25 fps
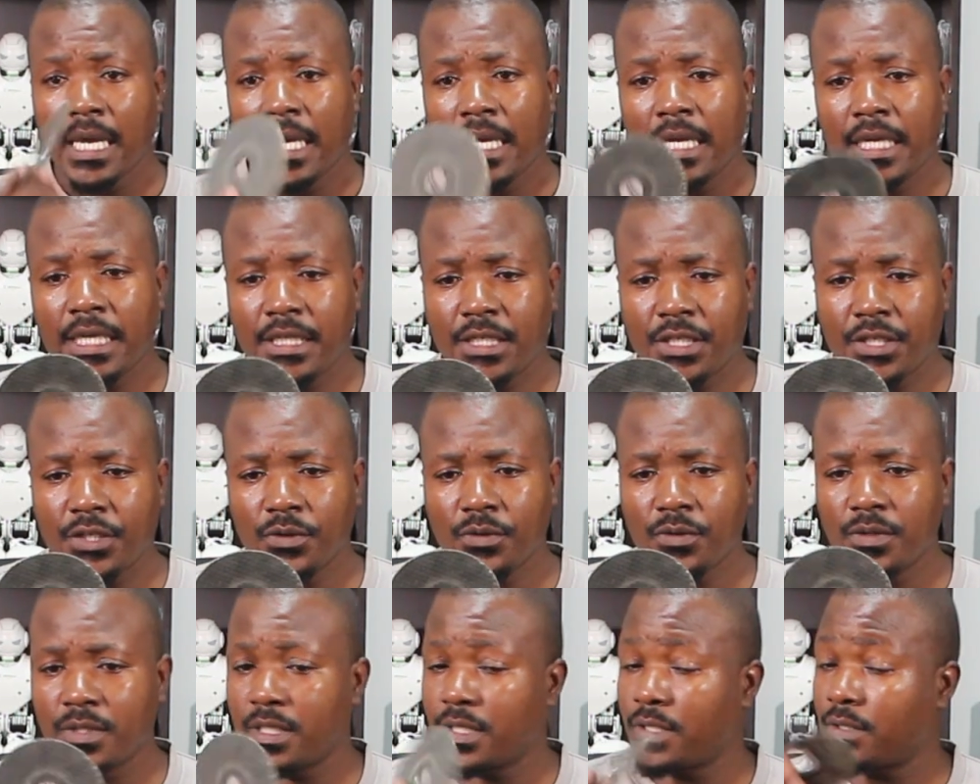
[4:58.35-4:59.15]
It
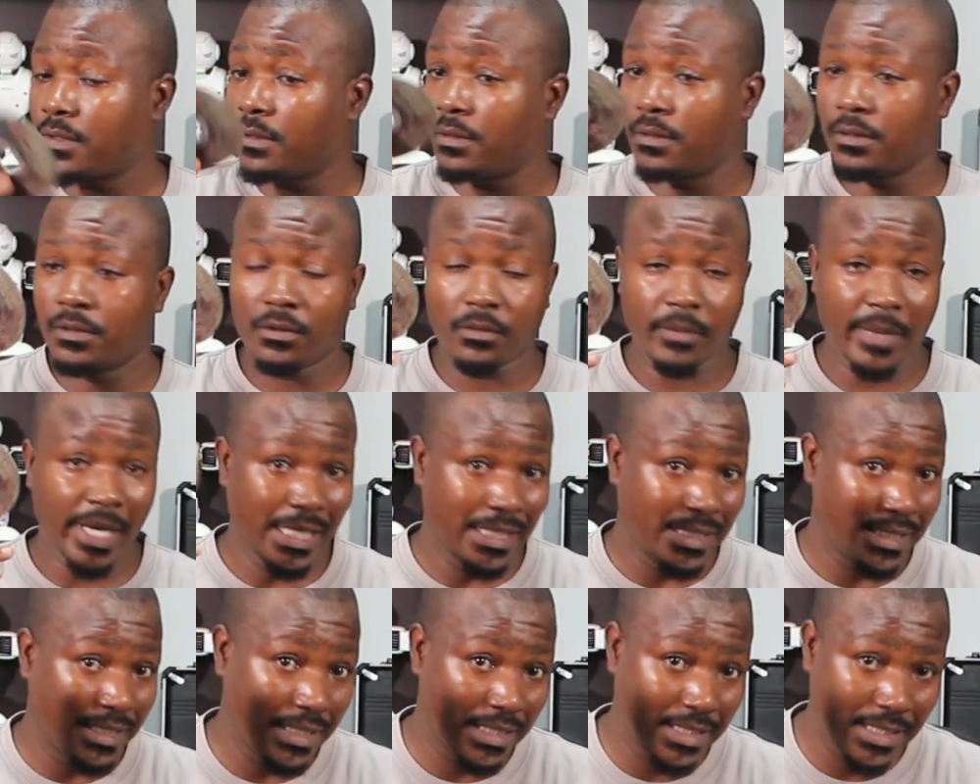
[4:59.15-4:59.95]
uses, although my
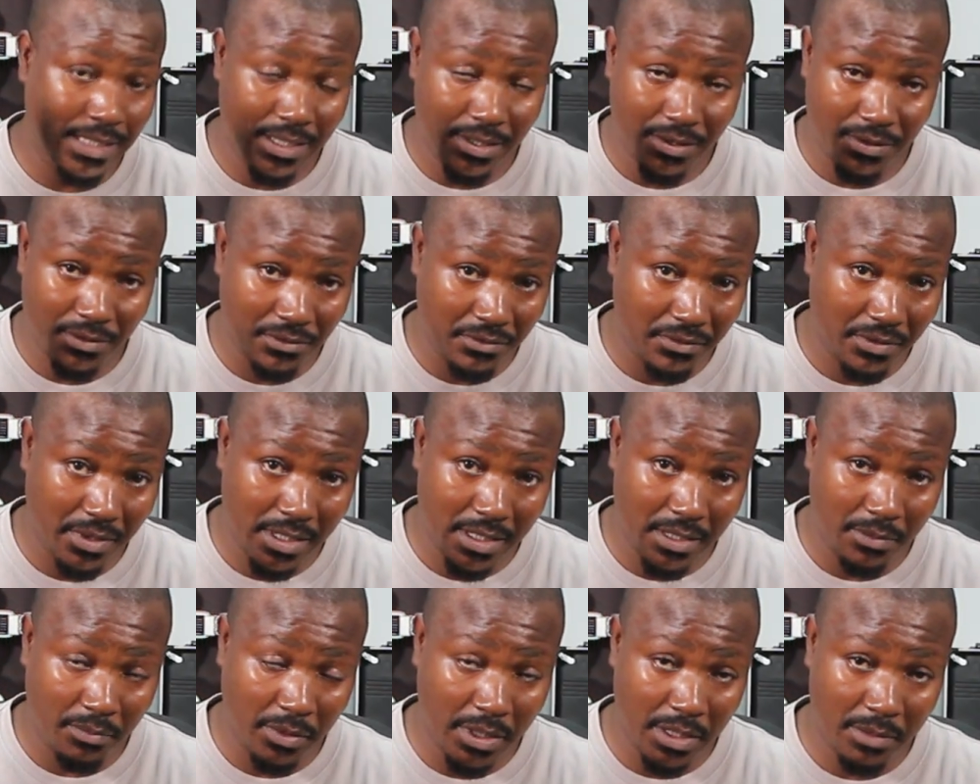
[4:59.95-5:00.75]
disc is
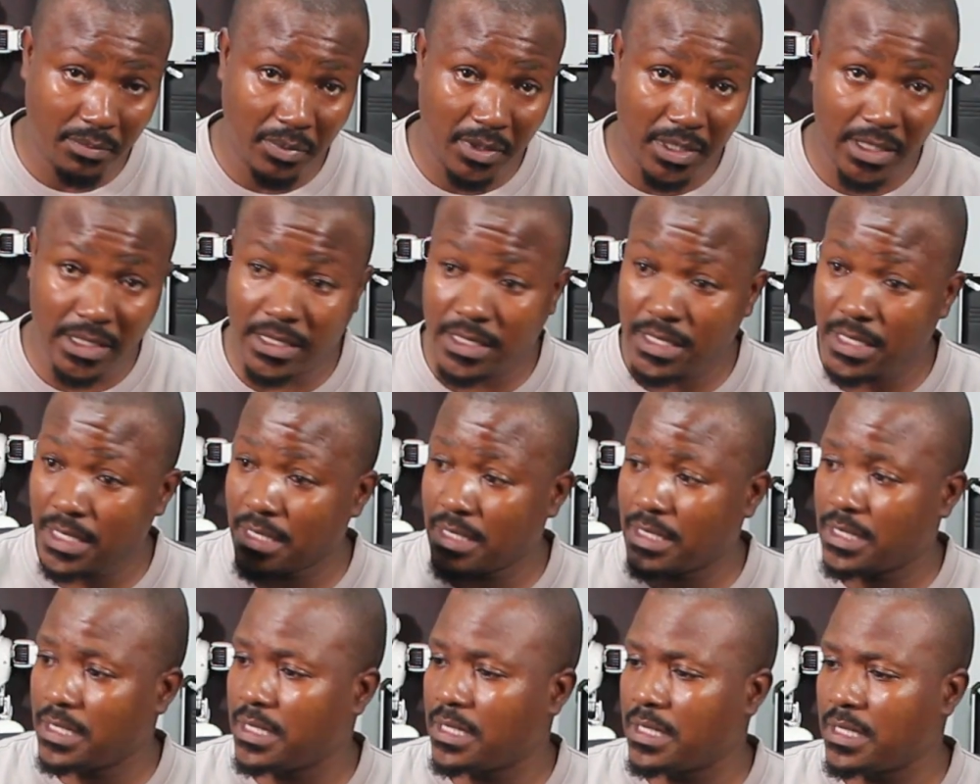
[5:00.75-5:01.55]
already
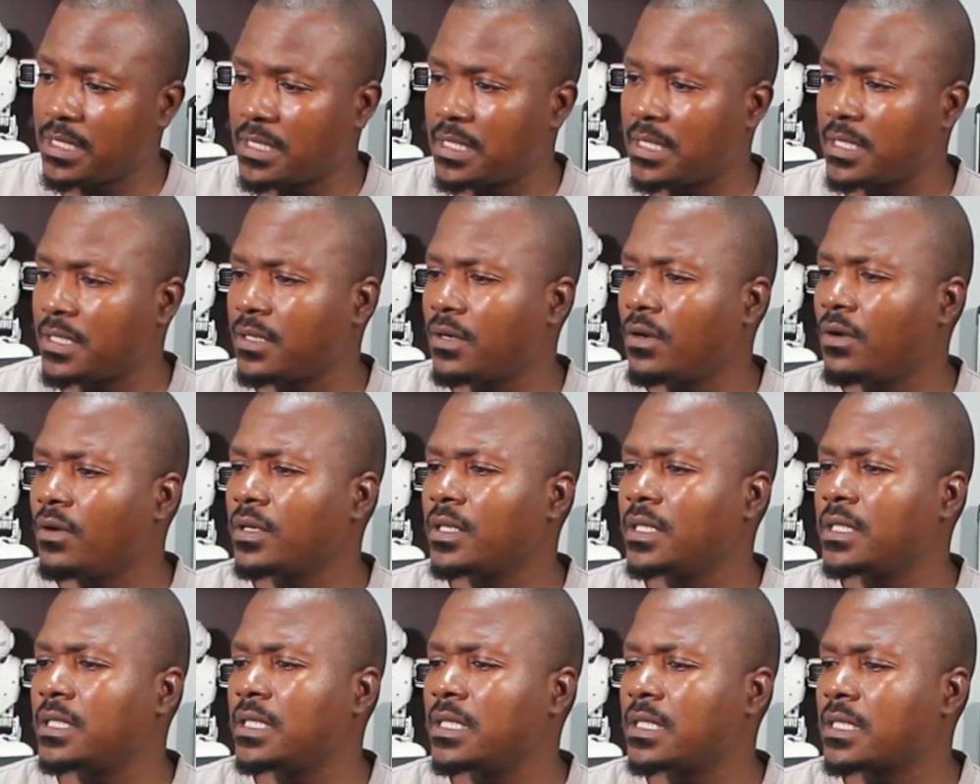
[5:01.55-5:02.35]
depleted, this is the
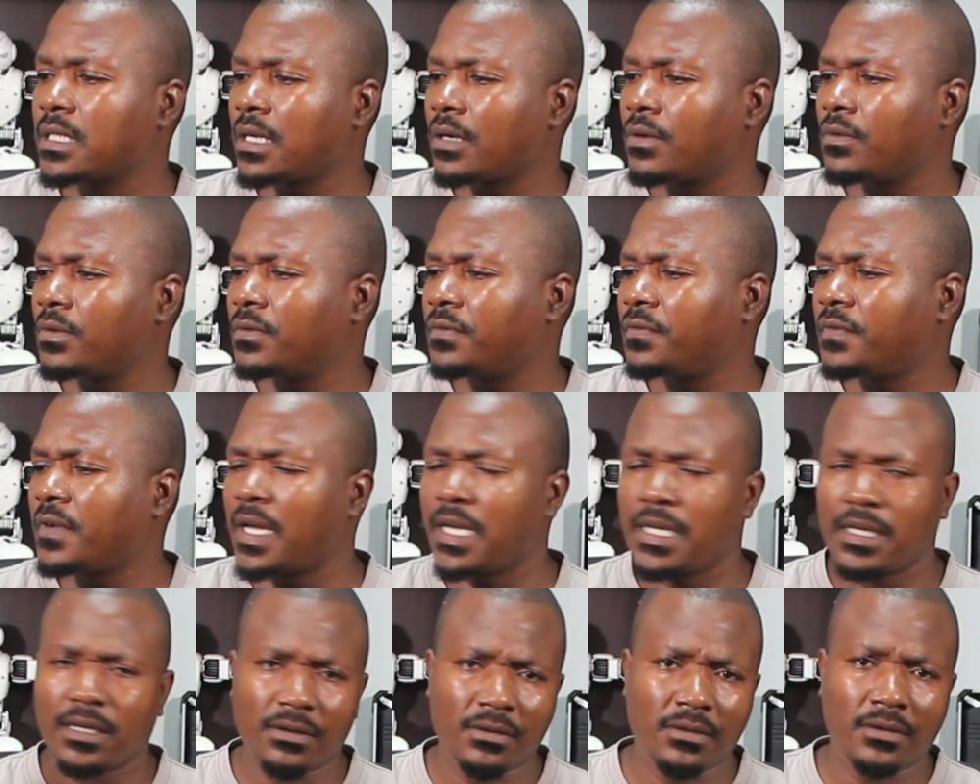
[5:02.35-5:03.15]
only disc I could
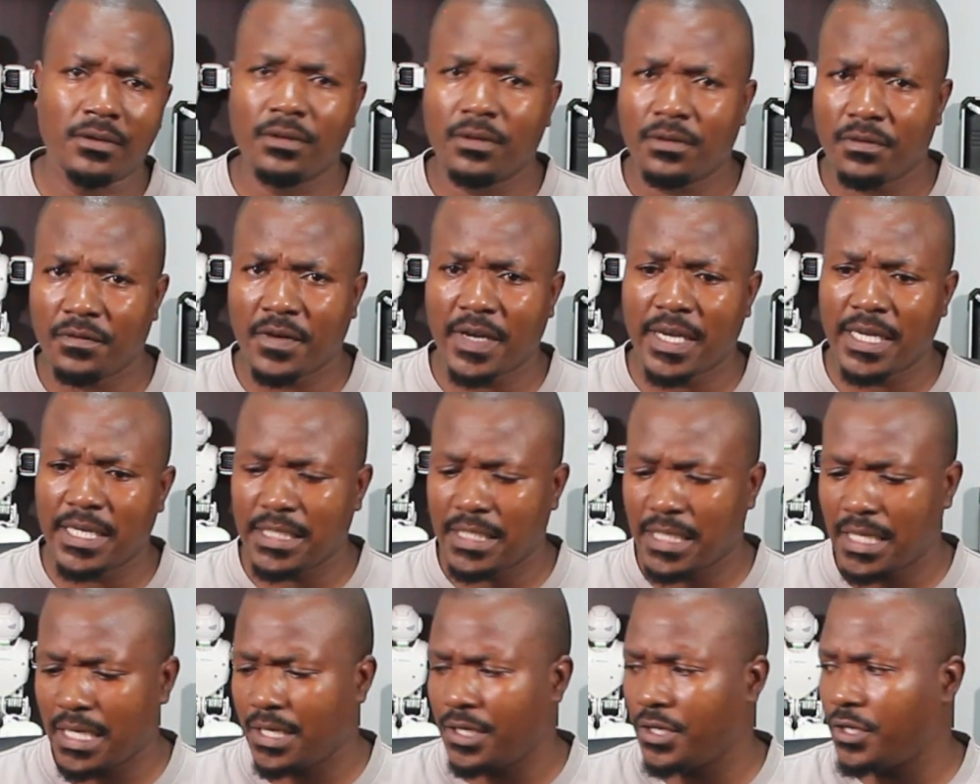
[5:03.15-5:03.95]
find. I could not
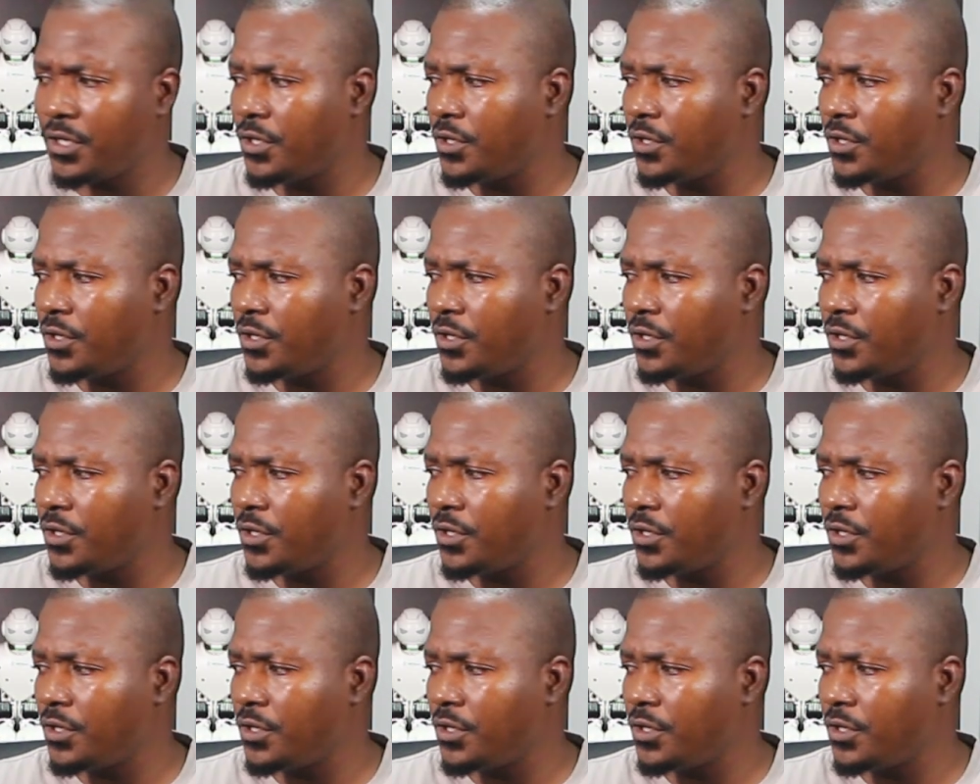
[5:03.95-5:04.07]
find any